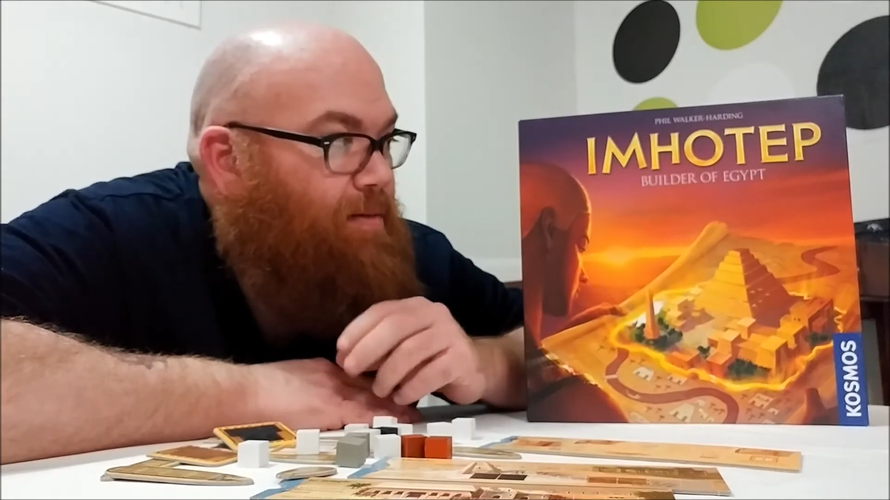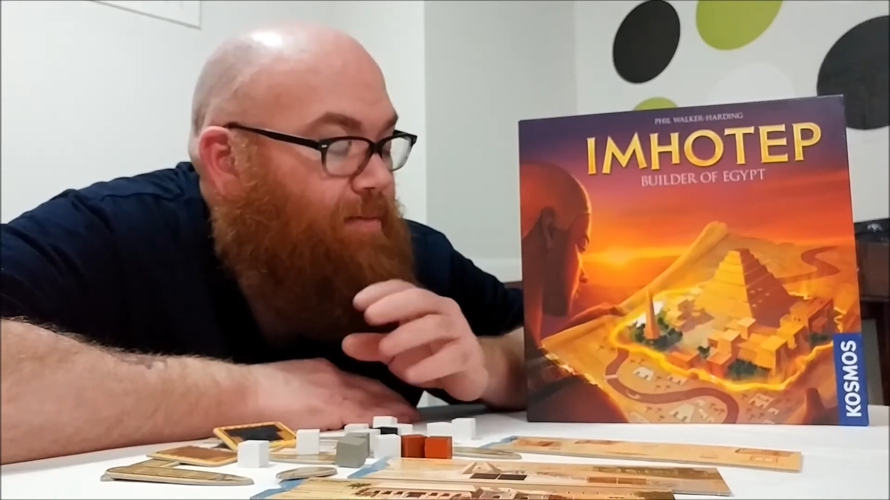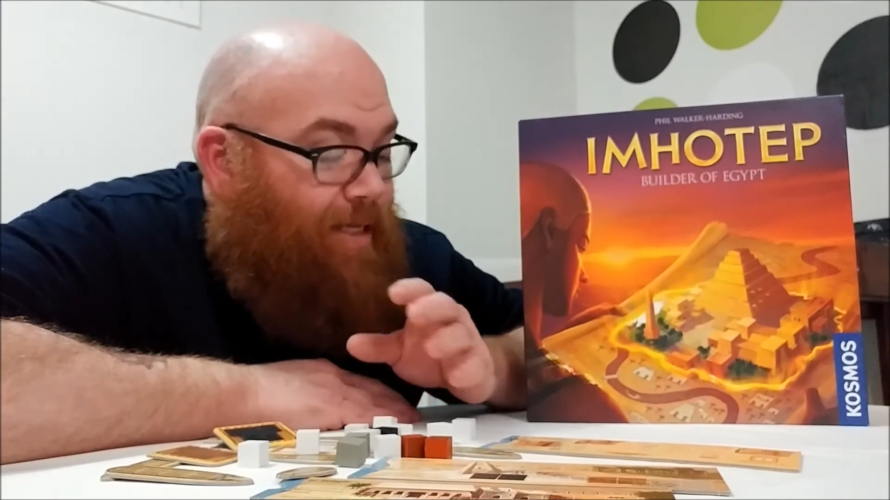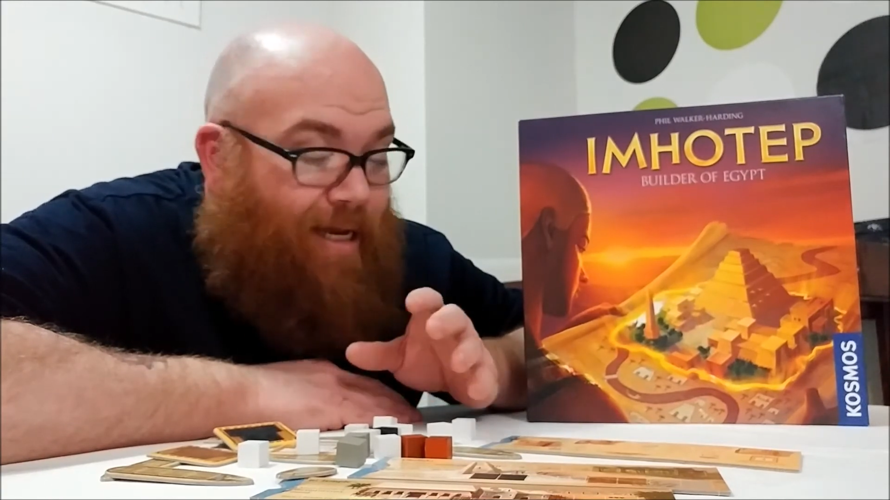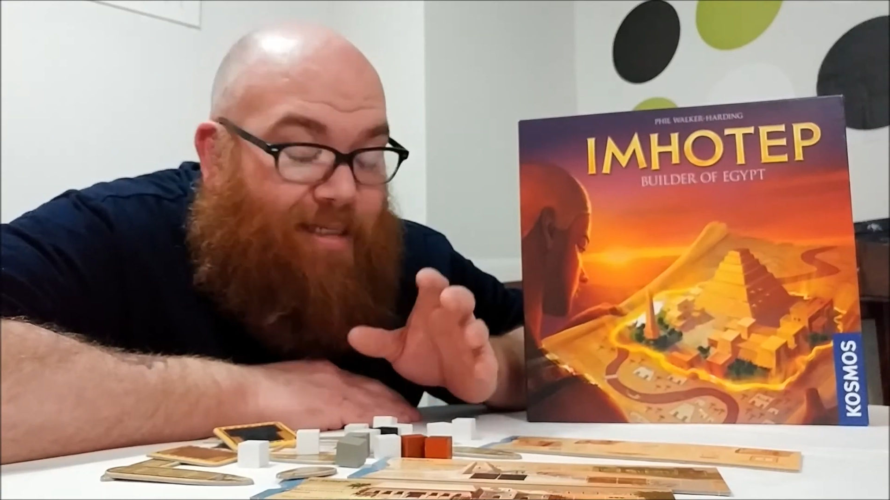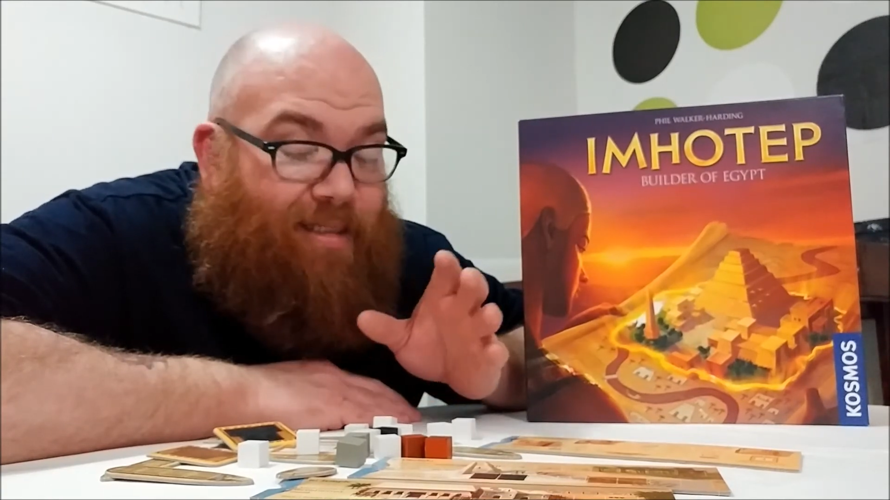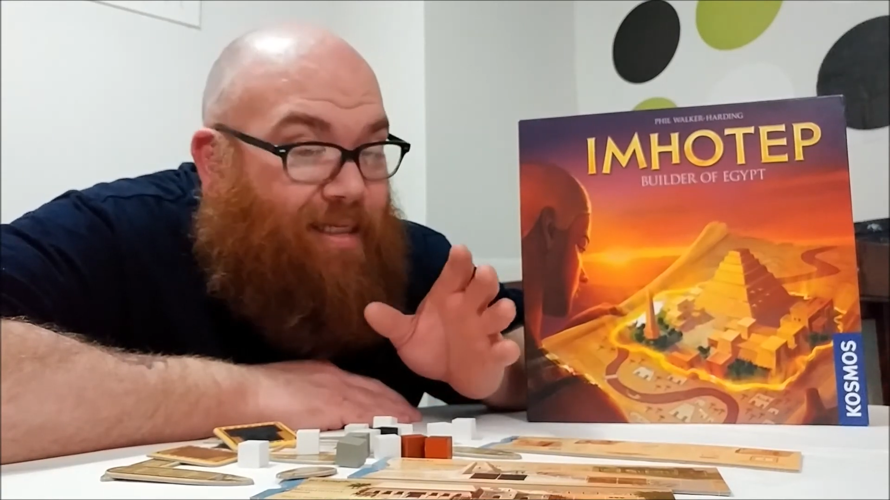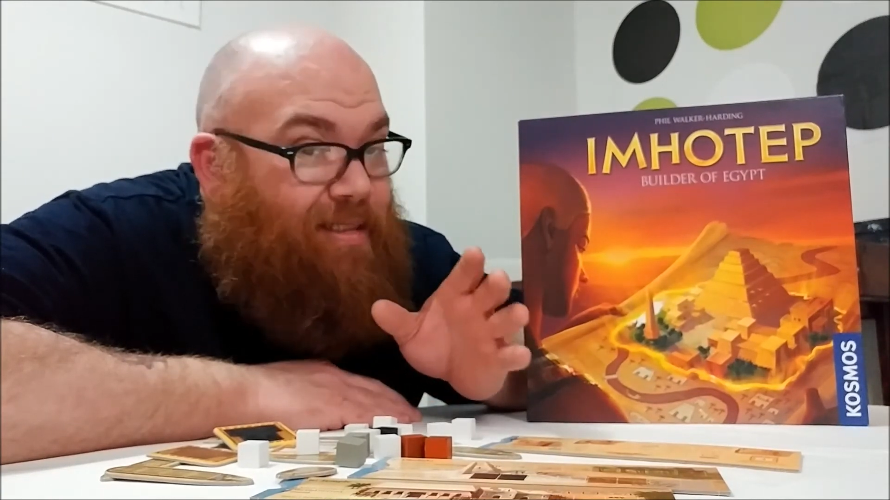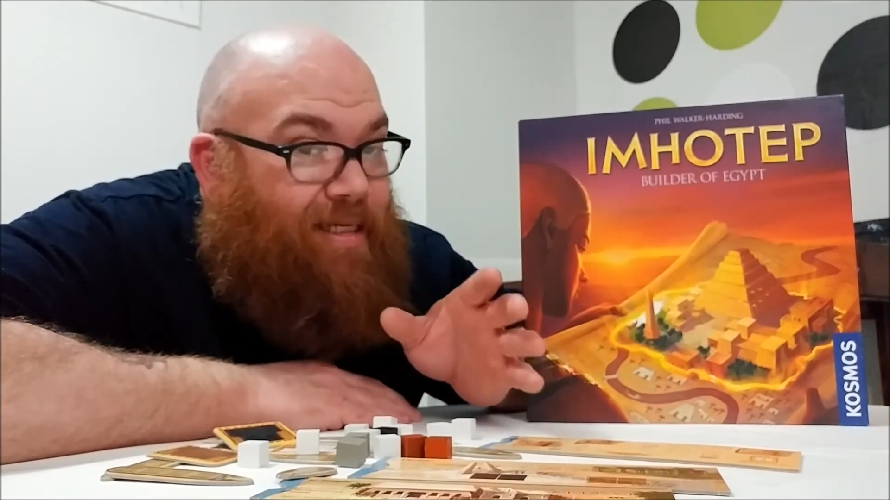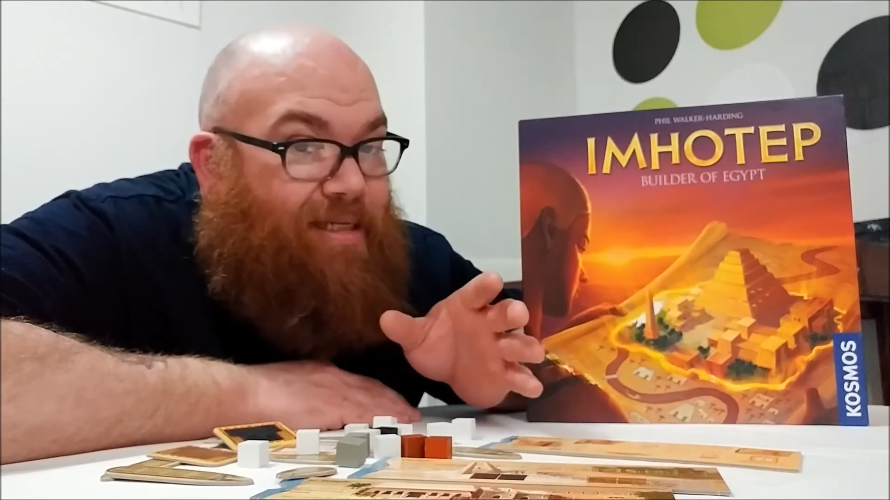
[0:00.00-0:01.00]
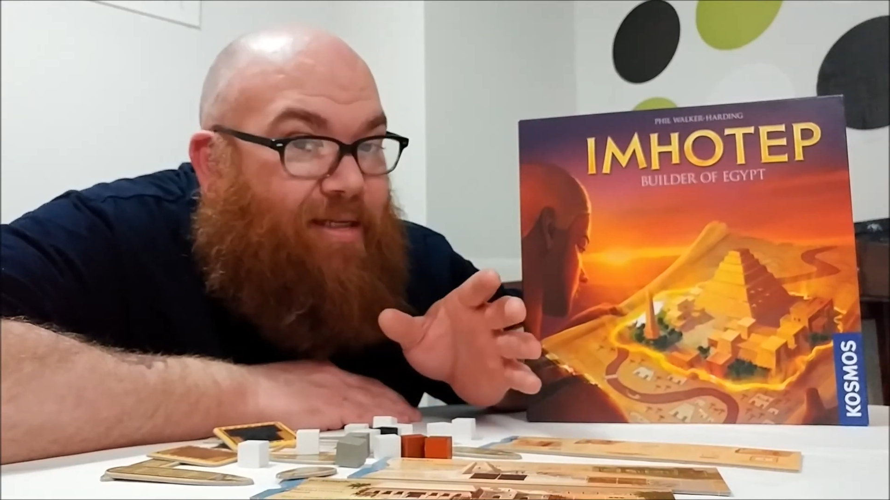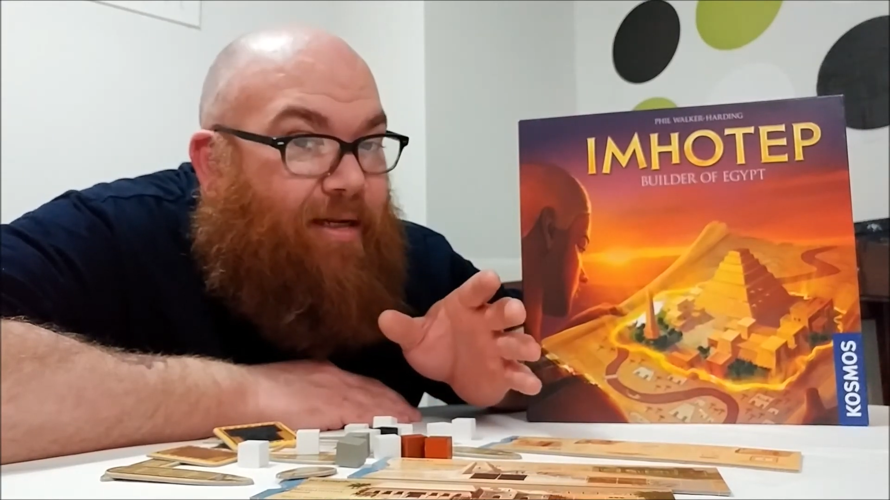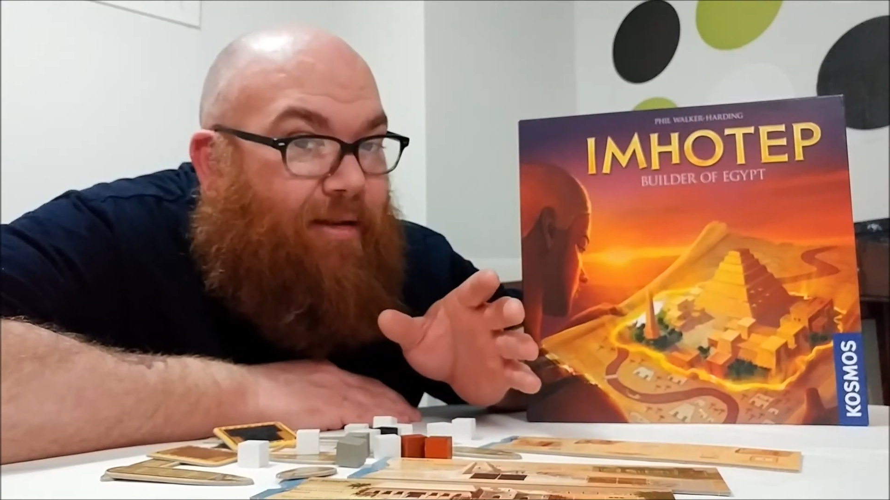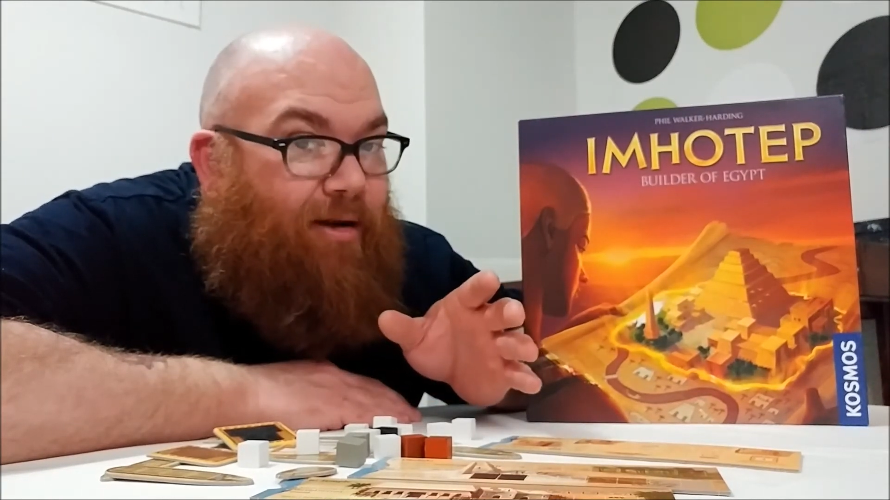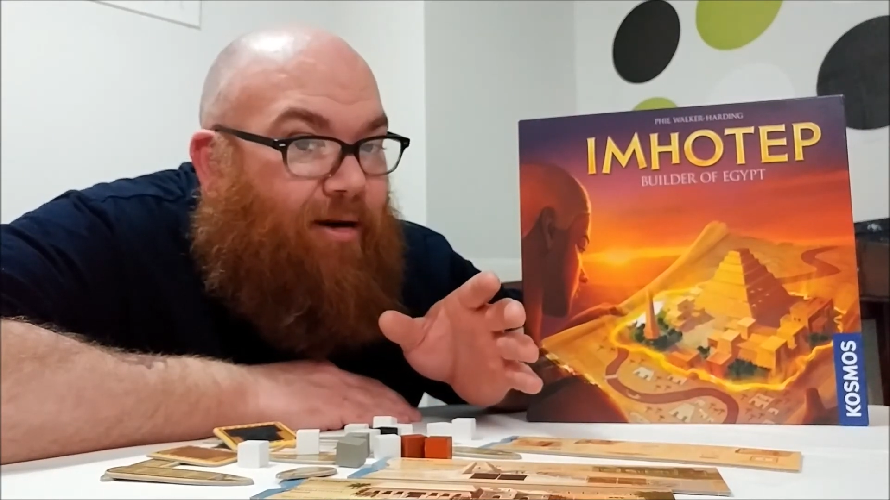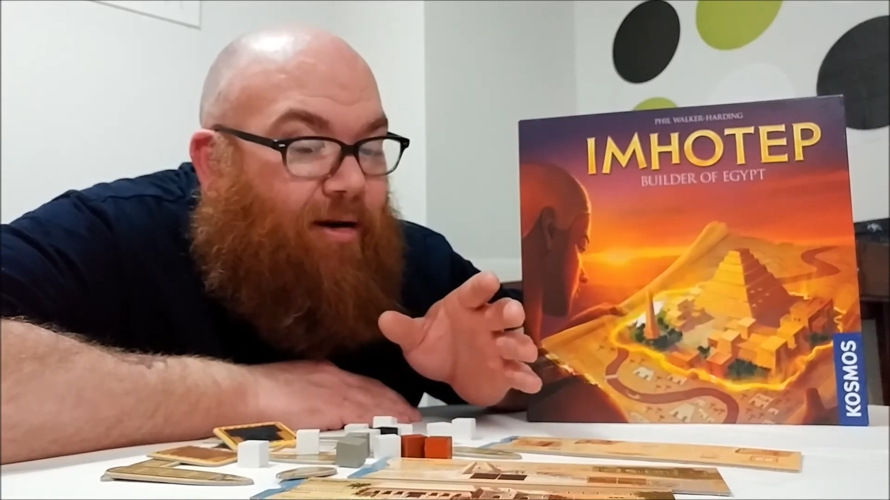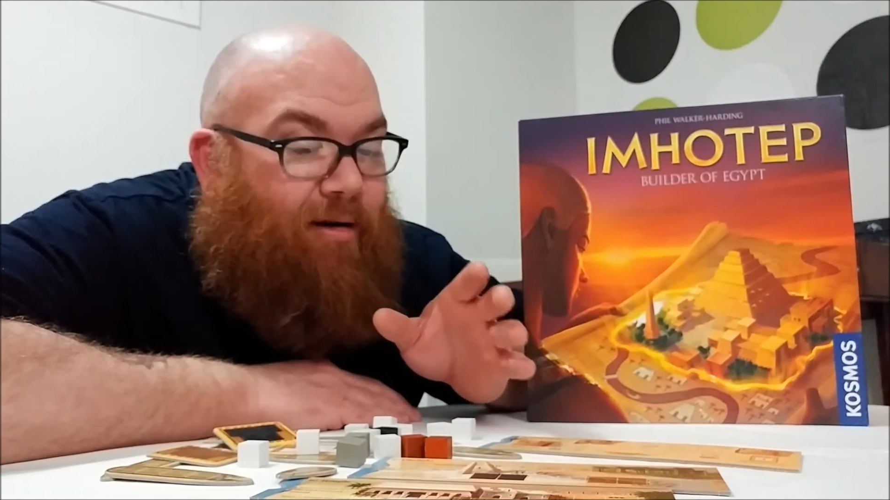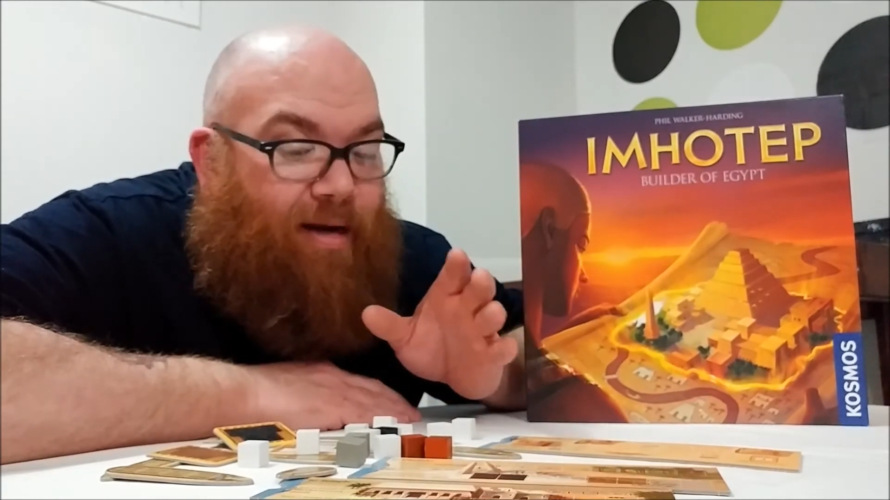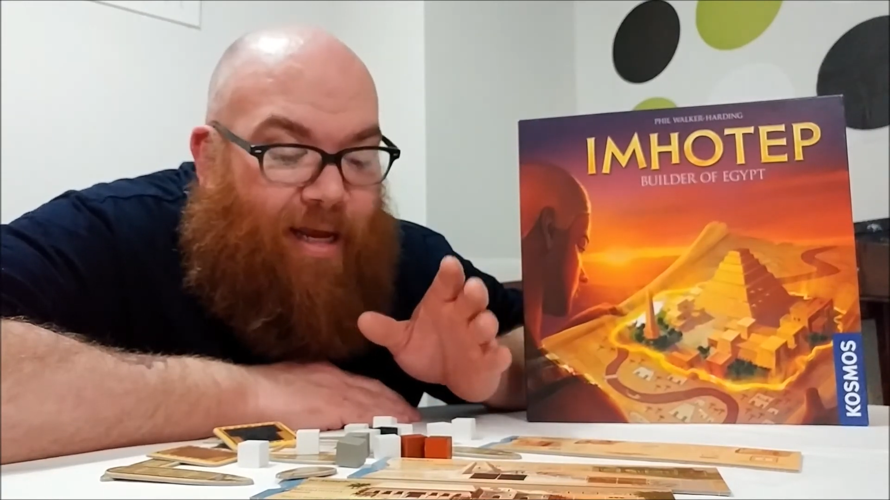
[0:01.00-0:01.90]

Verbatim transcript: Yes, it's easy to learn